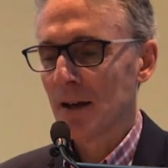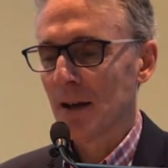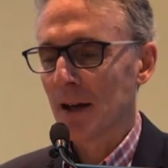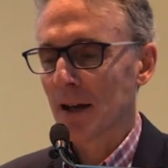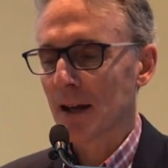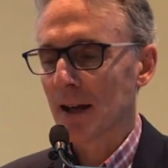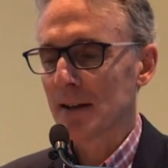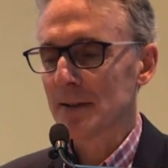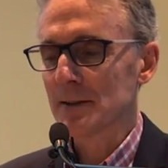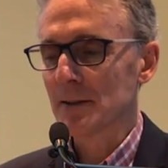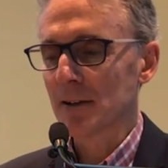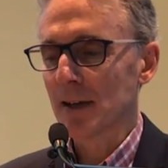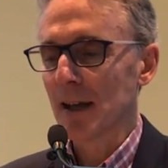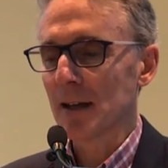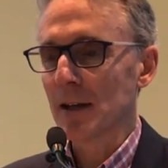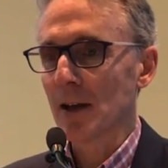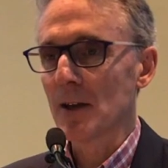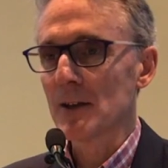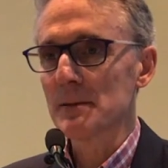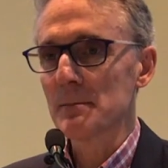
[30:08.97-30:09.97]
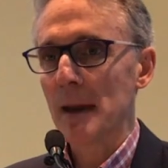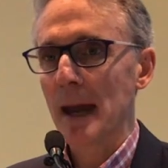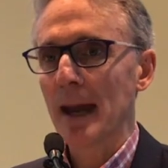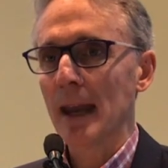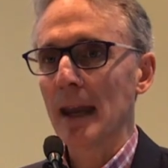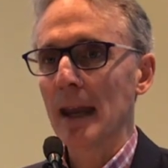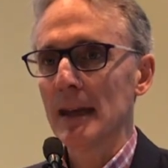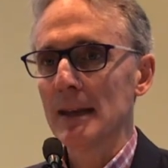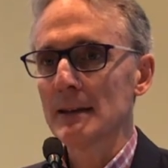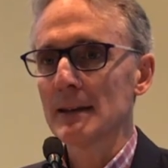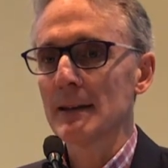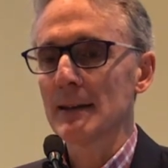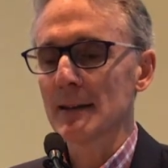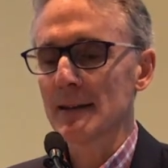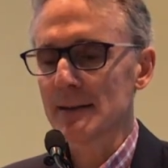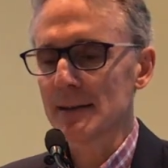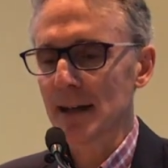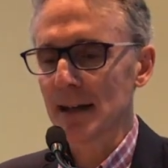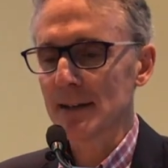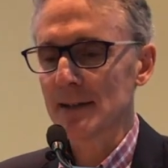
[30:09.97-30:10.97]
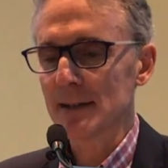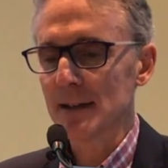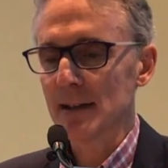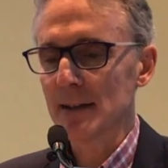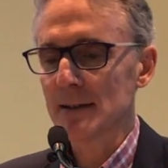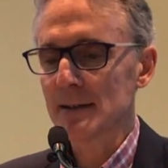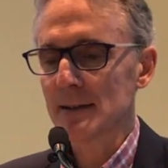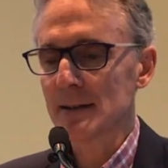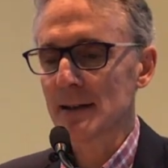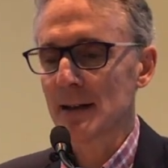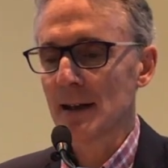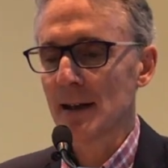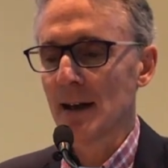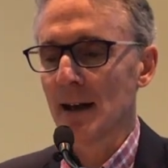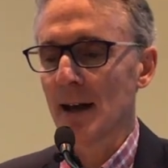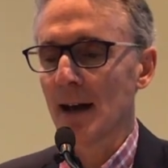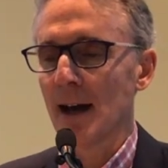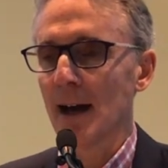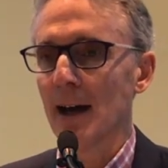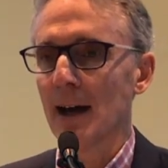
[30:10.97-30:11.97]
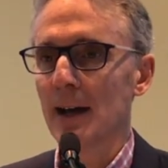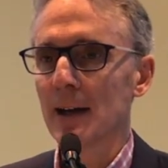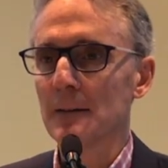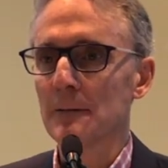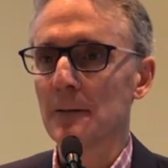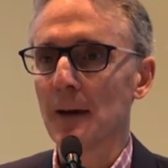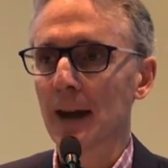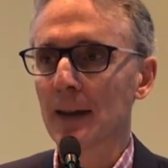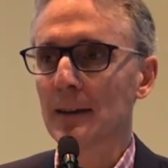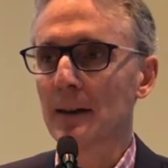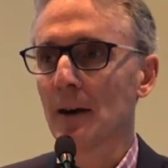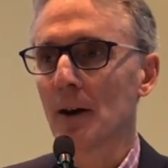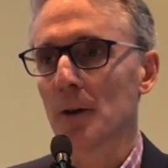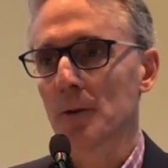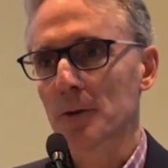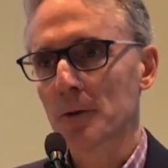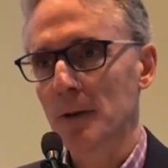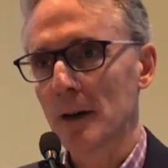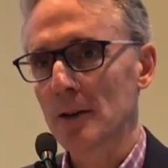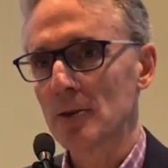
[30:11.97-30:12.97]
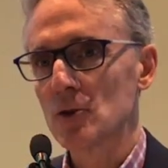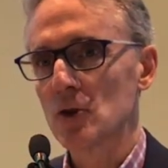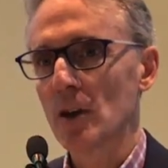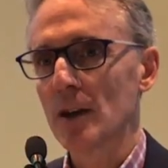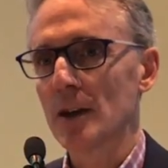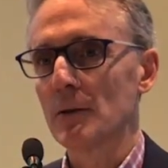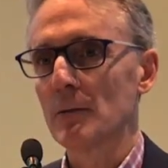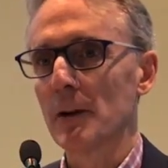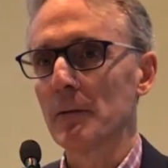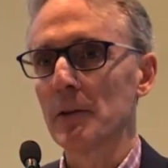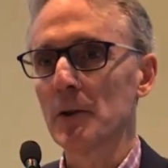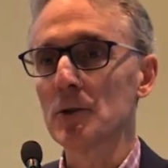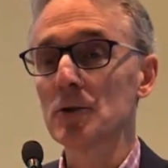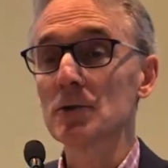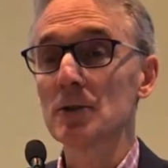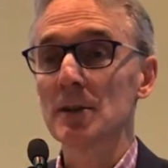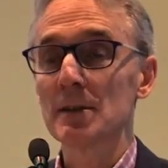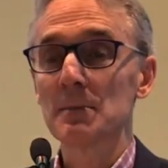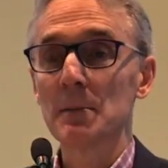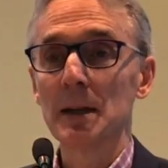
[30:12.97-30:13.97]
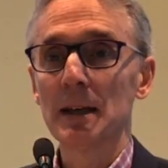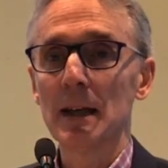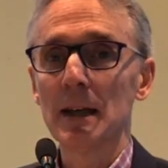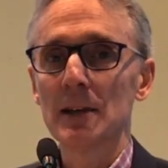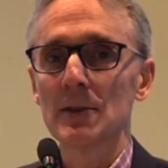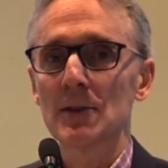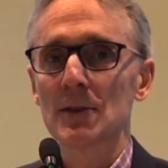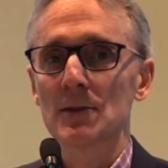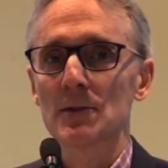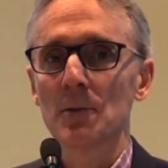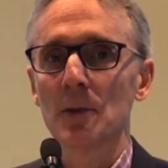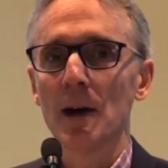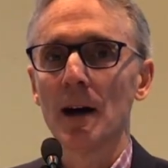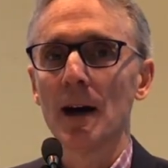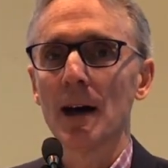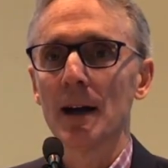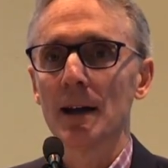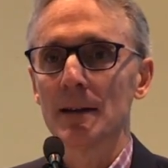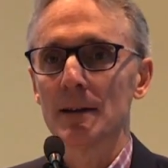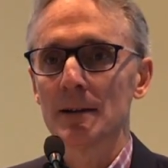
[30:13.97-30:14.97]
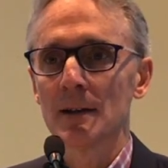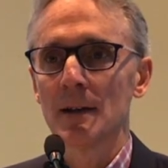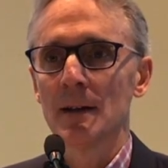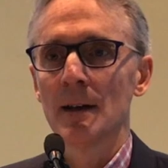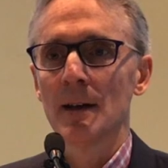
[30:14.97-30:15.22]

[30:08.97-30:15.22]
Okay, so again, it goes back into the 60s. In fact, the whole transgender revolution has been intertwined